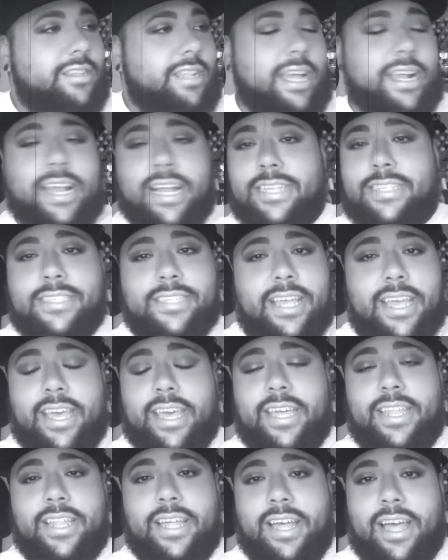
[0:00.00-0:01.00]
Like I
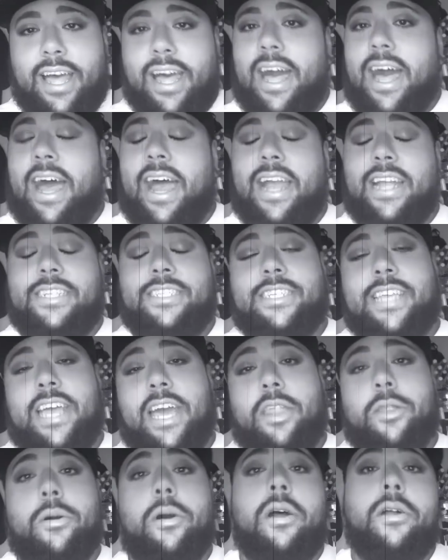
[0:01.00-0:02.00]
said, an
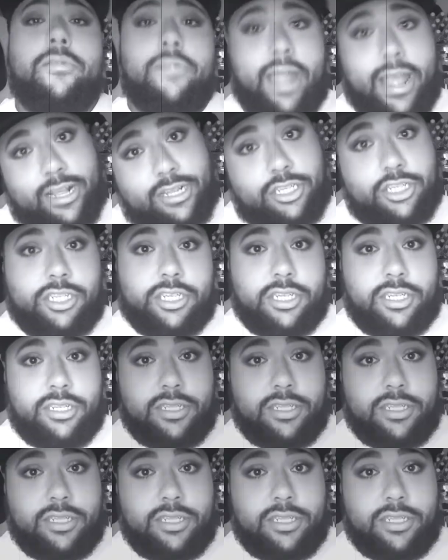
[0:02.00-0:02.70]
eyeshadow erection.